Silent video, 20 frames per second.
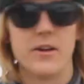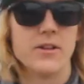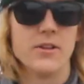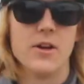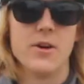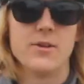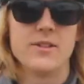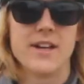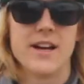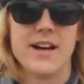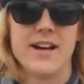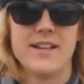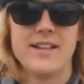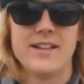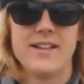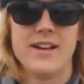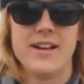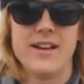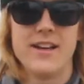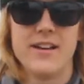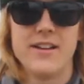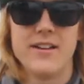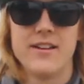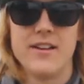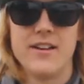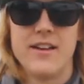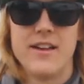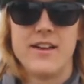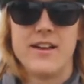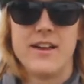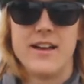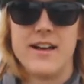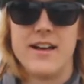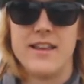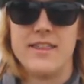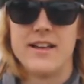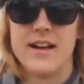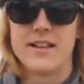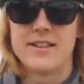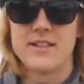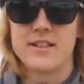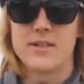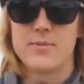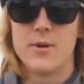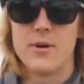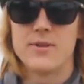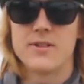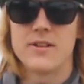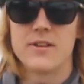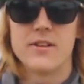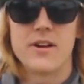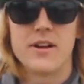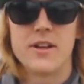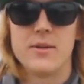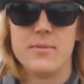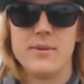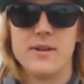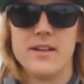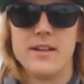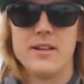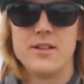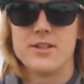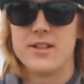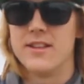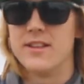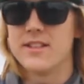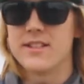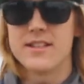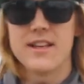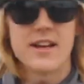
low tide today, and that's exposing a lot of the beach. And this has